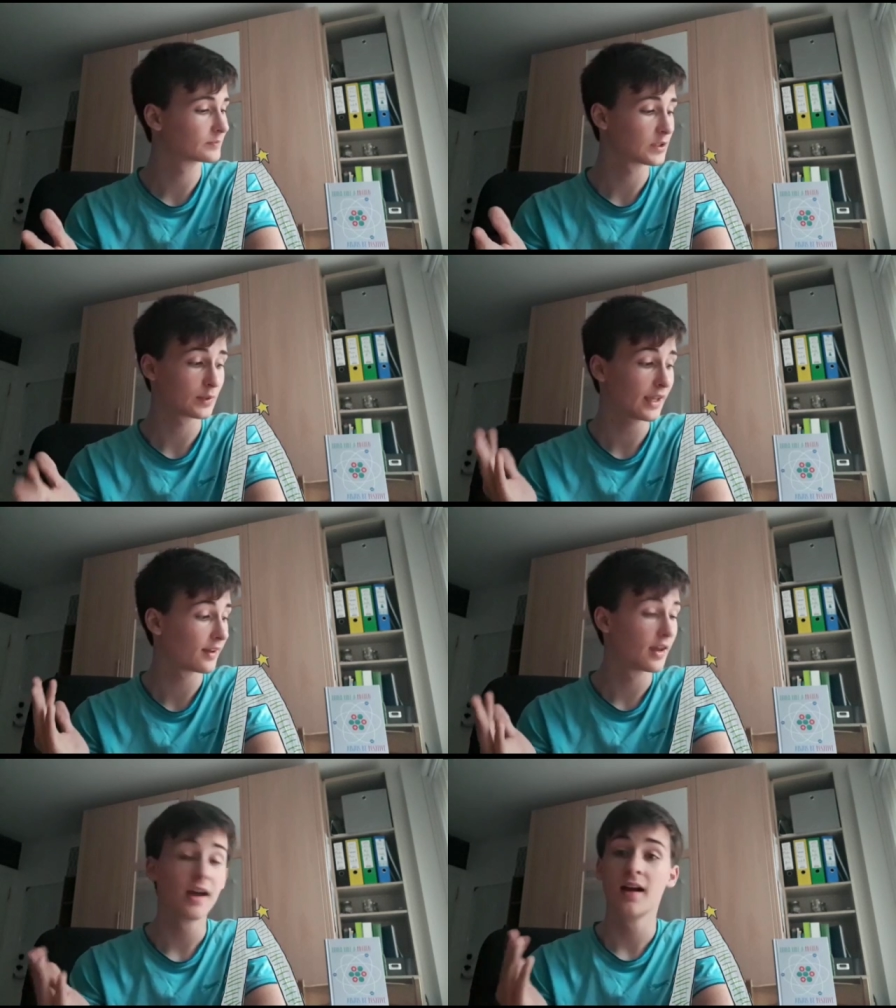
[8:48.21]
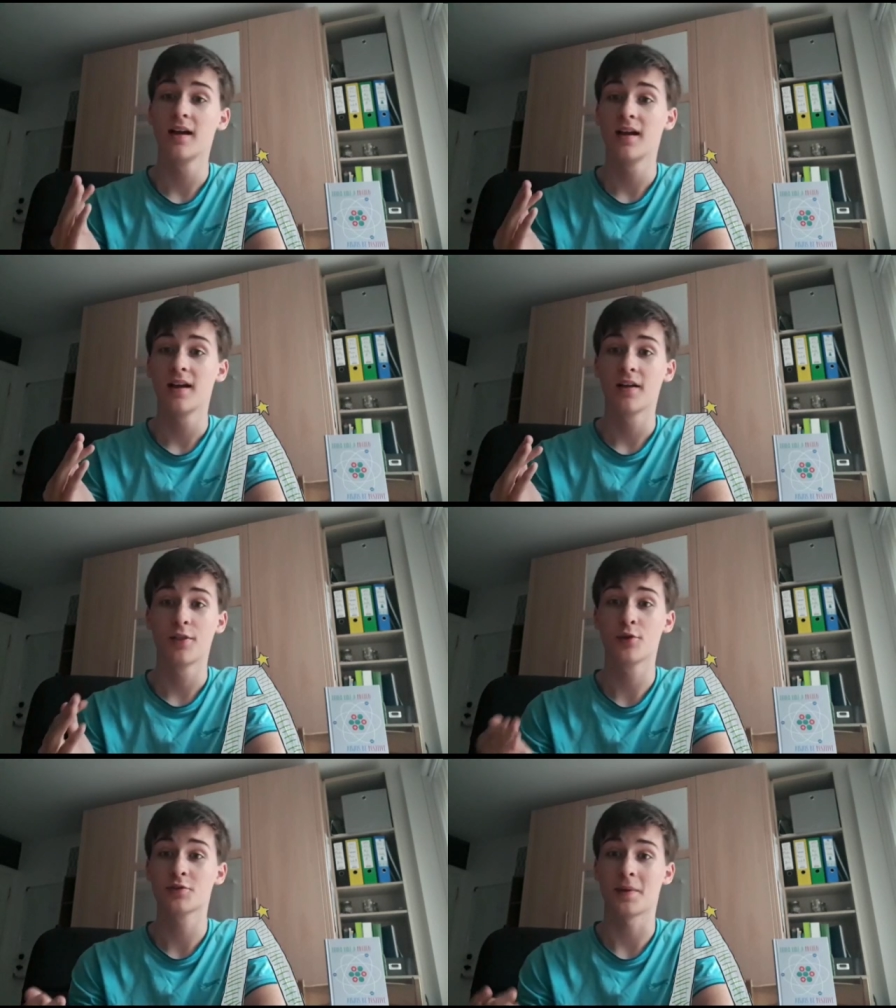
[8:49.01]
So yeah,
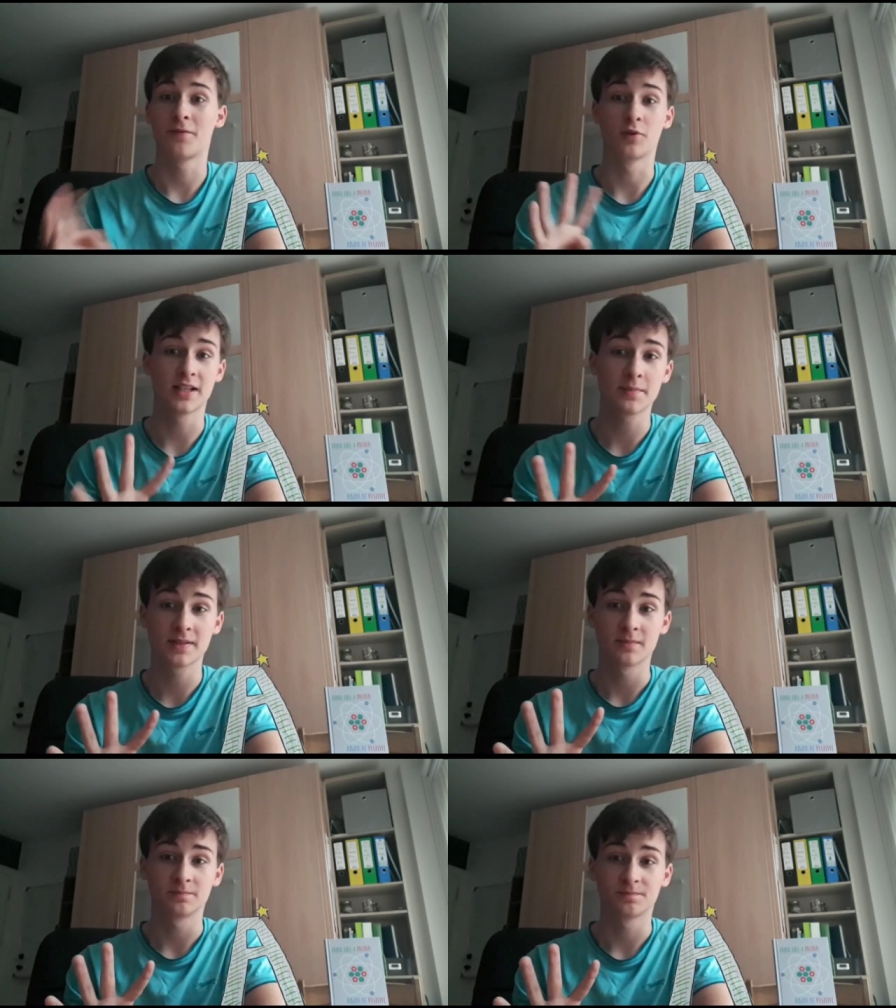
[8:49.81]
those are my 4 tips